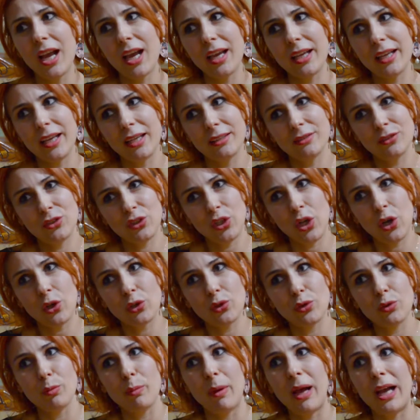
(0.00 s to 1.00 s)
I can't
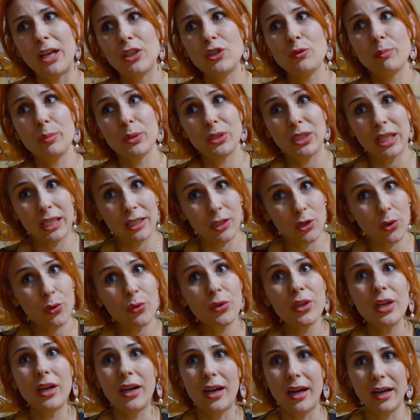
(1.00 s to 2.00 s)
talk too much, but I know
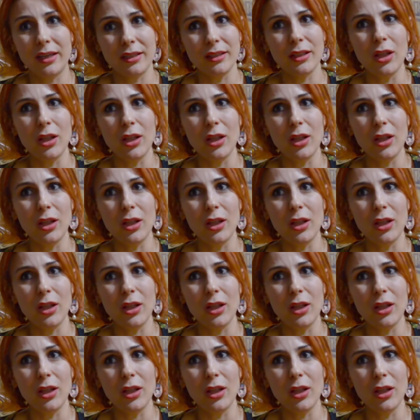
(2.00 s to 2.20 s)
there are